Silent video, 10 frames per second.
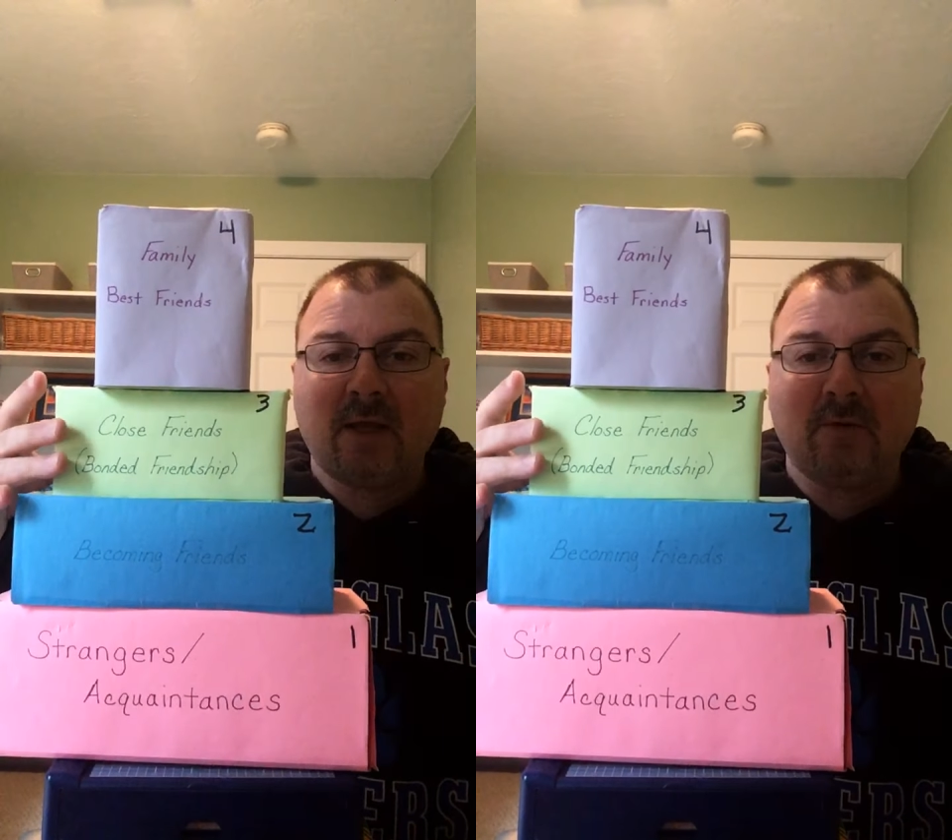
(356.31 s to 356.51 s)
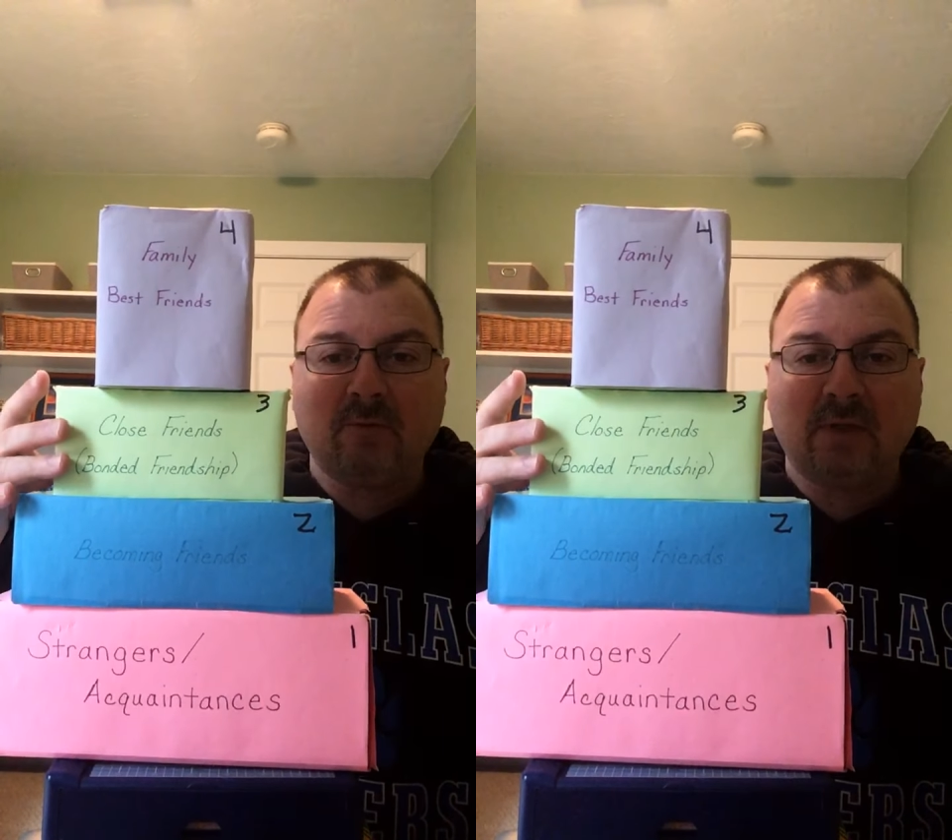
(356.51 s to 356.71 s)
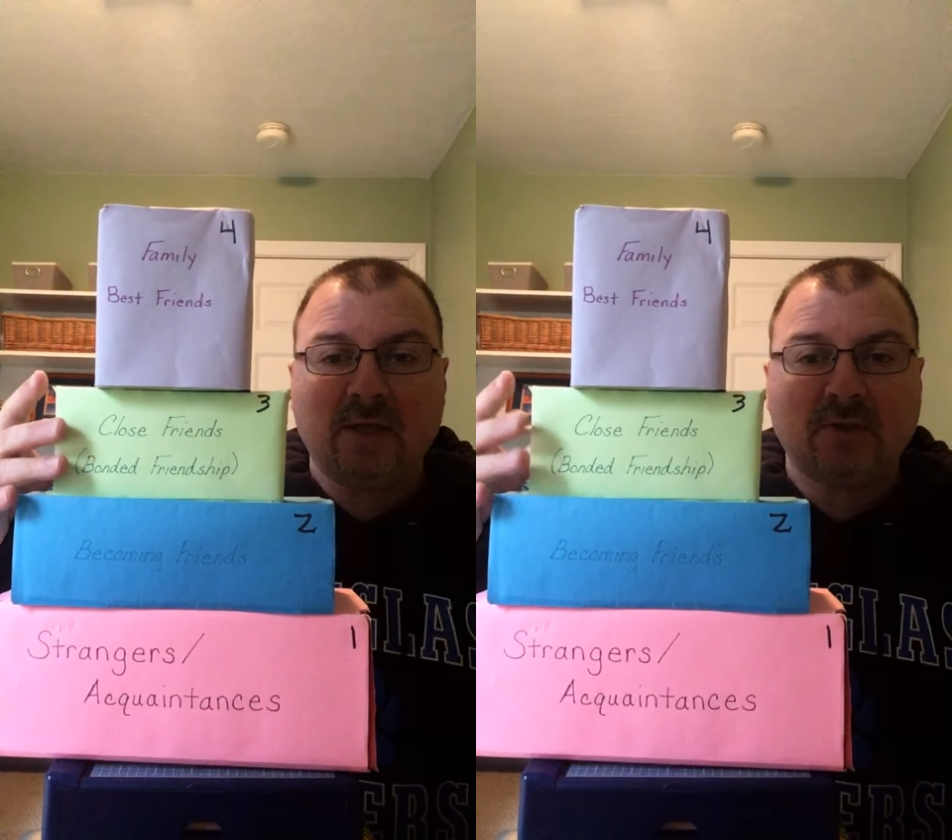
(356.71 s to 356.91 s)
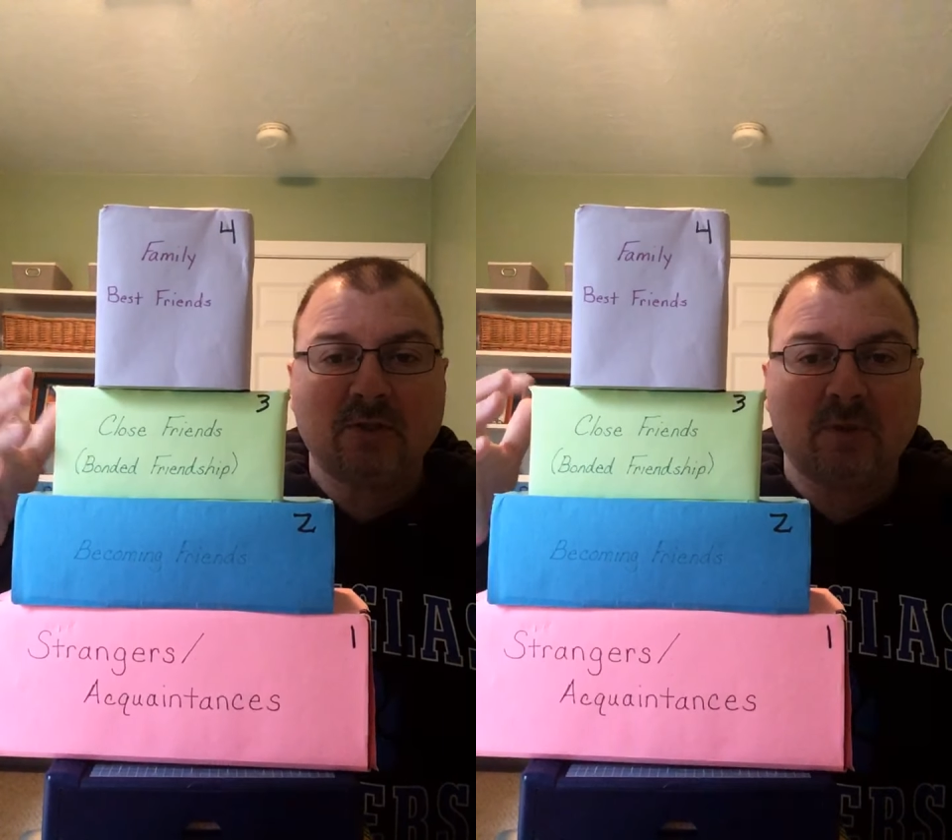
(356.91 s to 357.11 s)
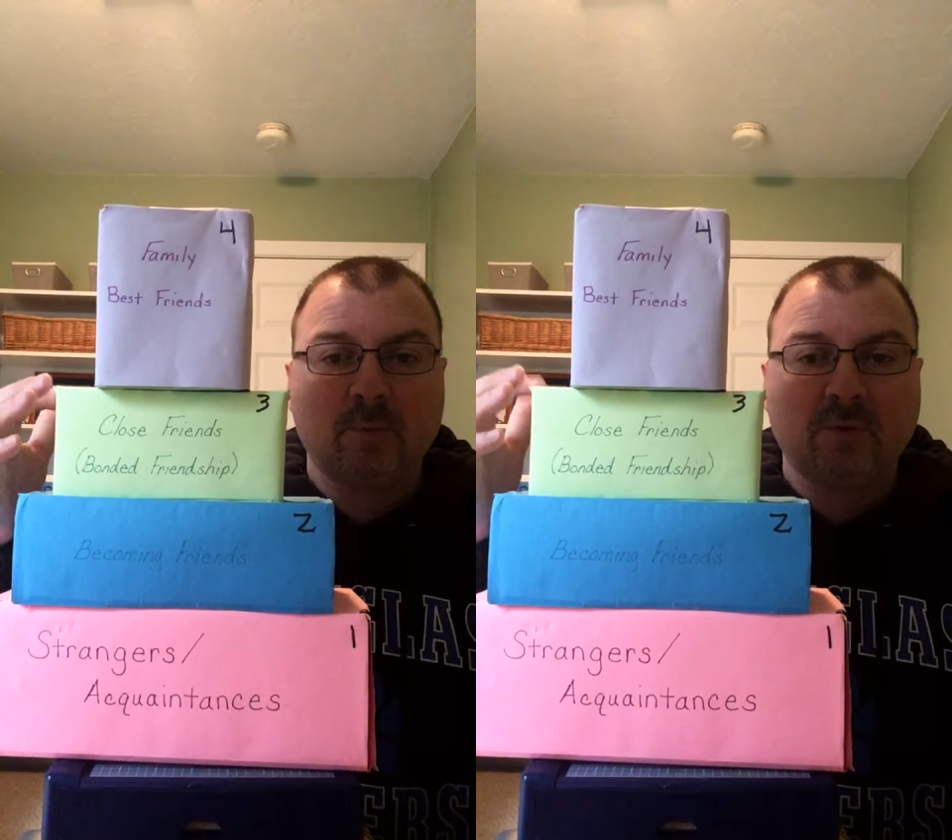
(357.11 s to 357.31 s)
and a
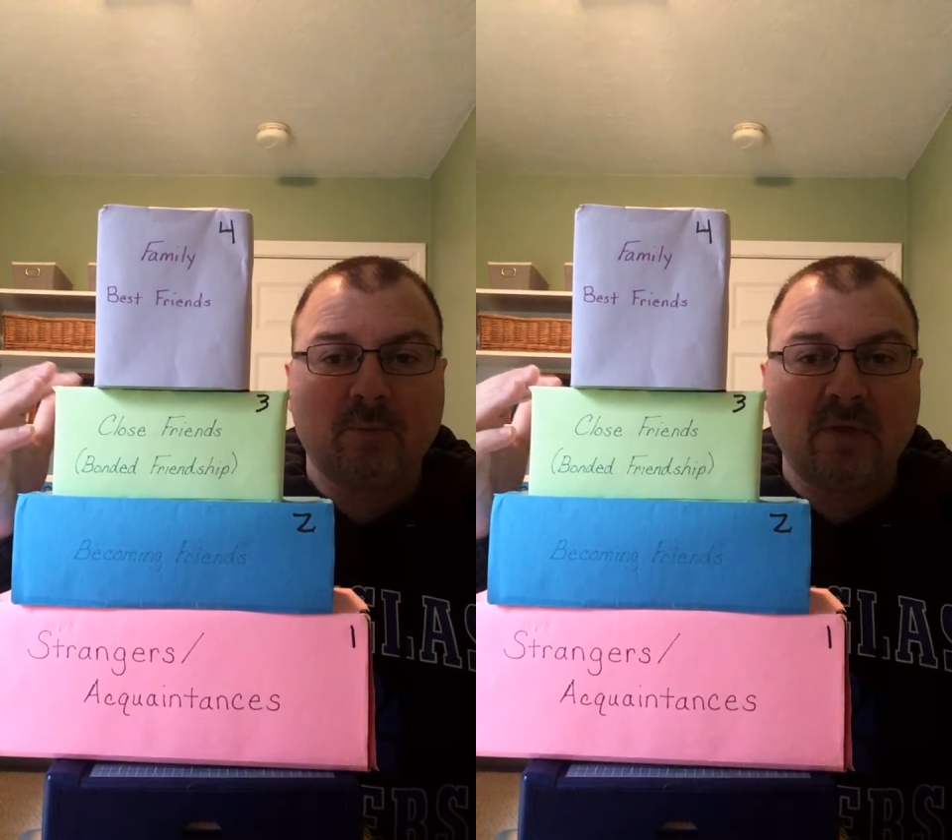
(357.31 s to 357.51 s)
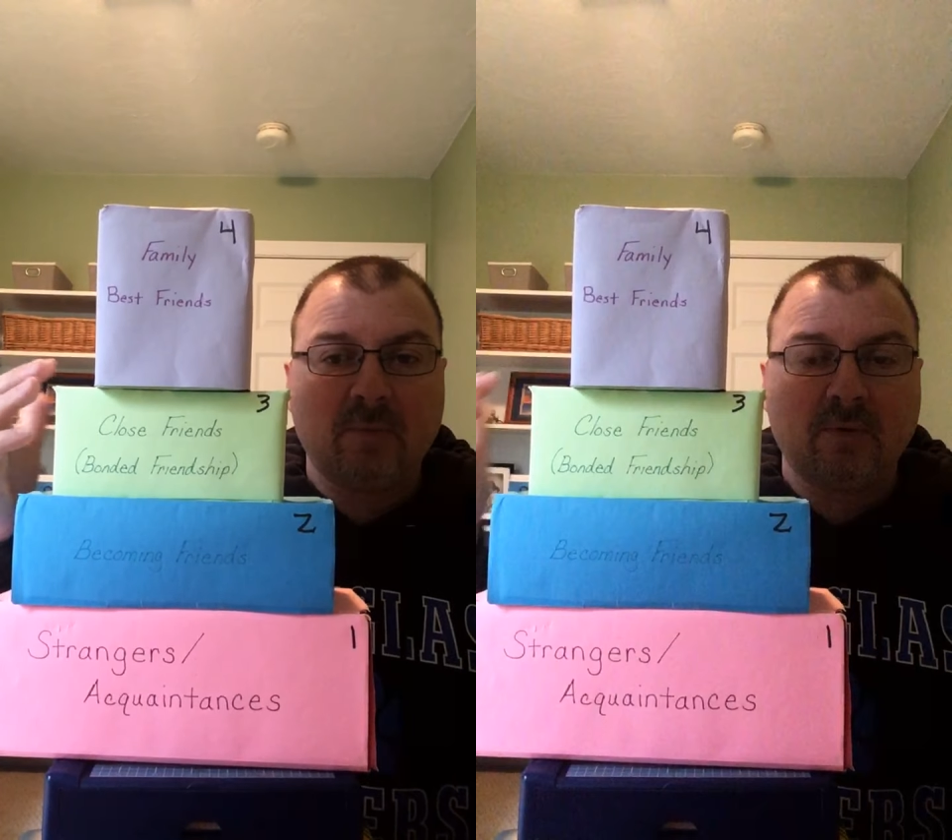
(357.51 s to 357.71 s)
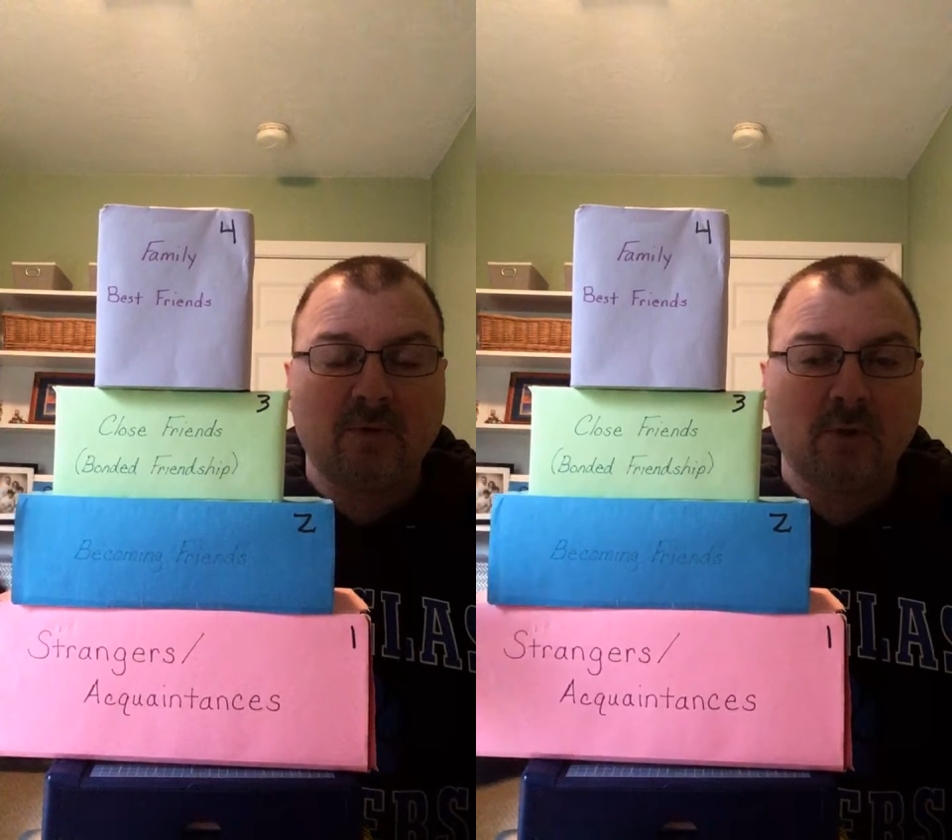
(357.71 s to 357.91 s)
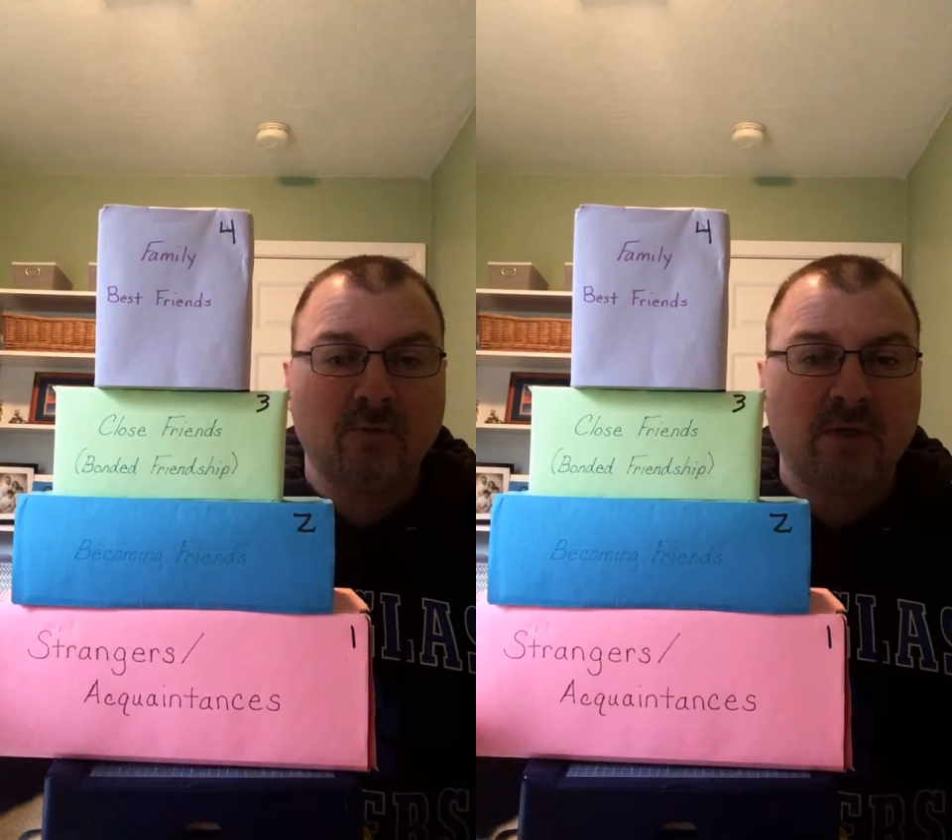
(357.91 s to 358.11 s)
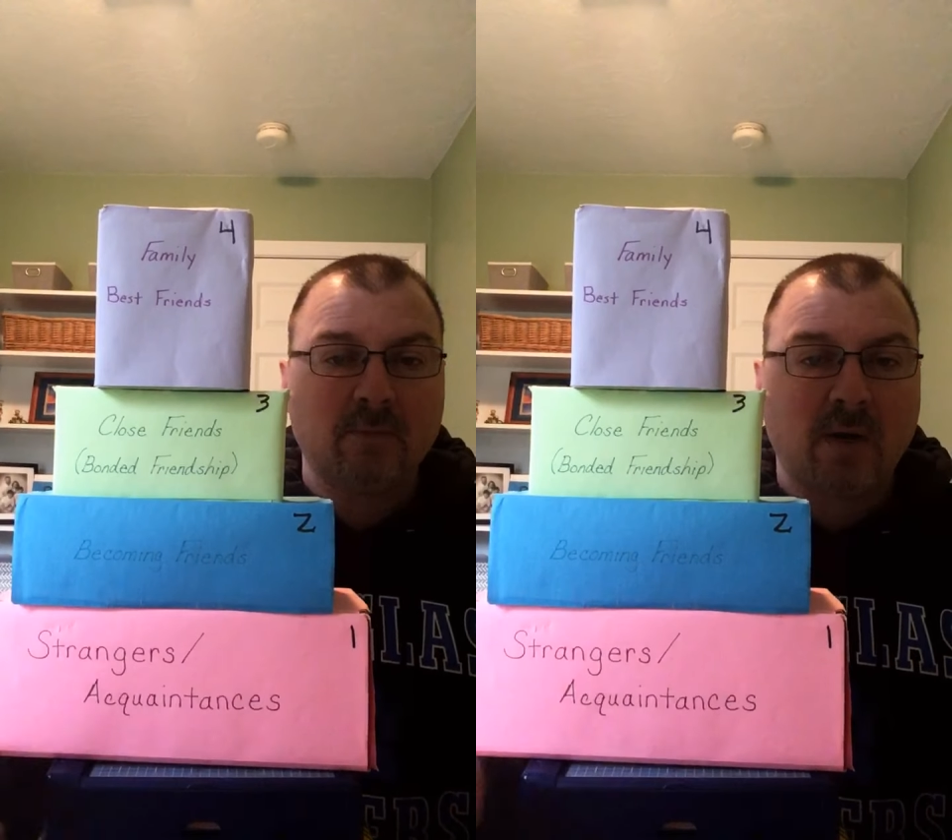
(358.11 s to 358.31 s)
relationship with the people in the
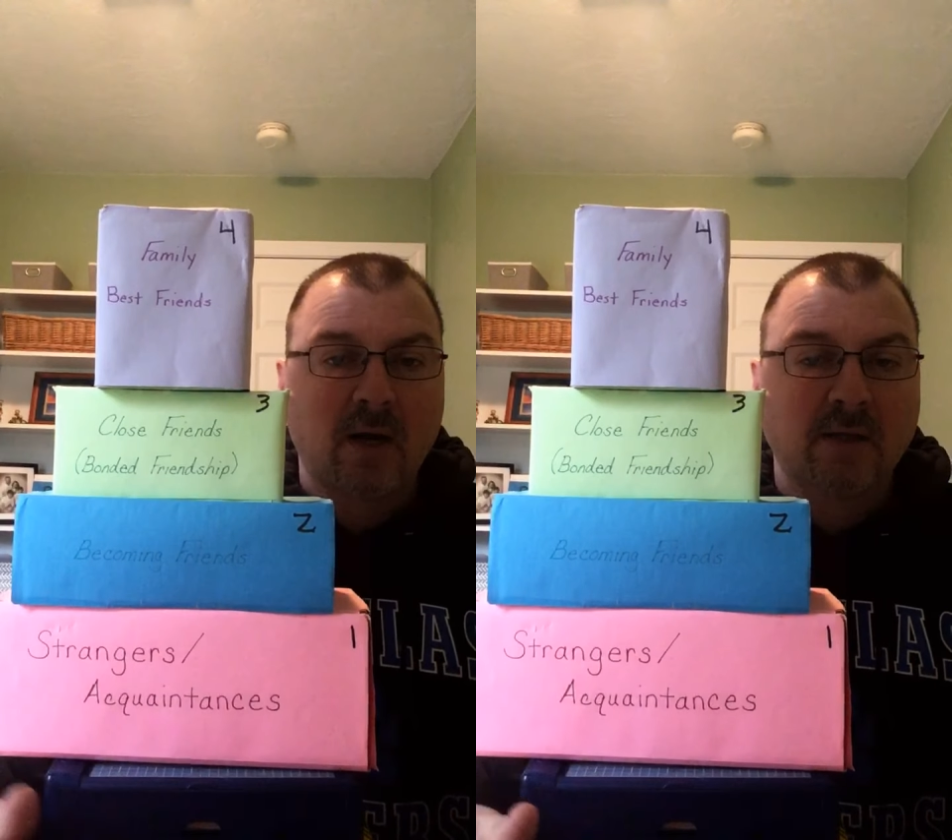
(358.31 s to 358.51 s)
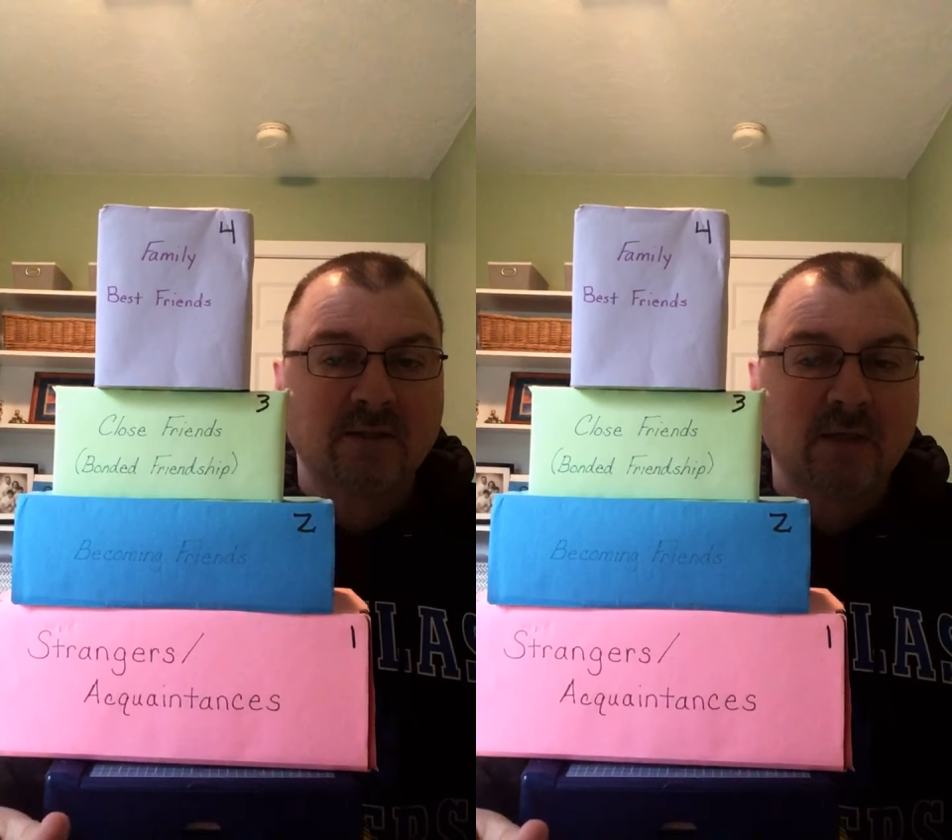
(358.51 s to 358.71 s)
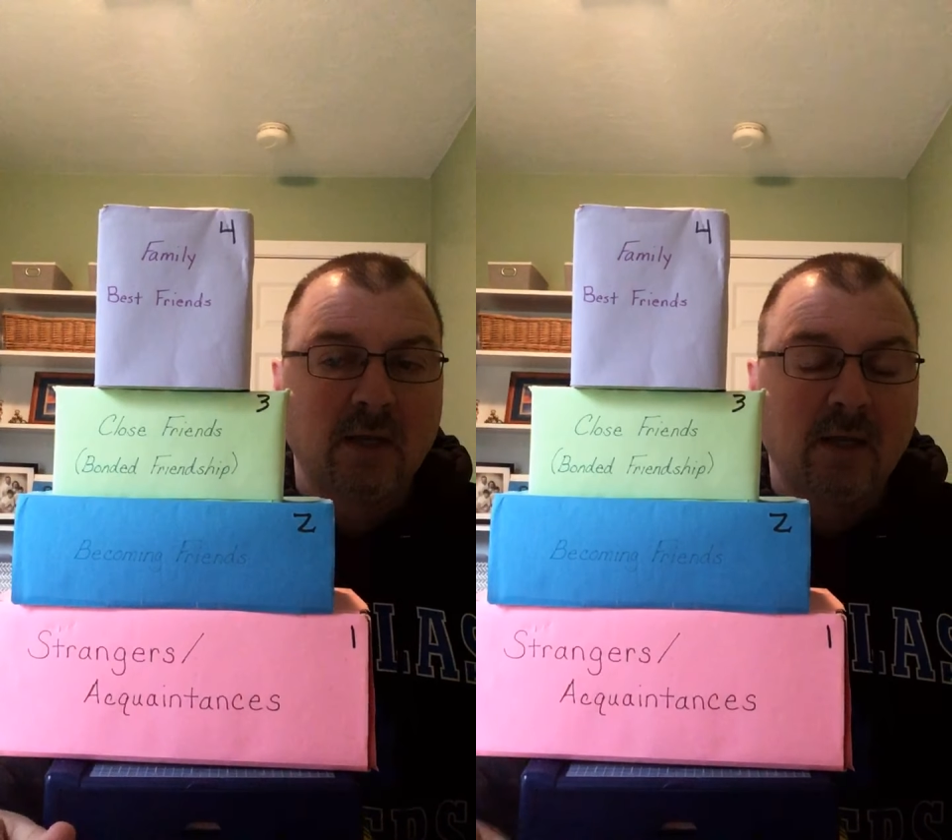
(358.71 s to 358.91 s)
green box.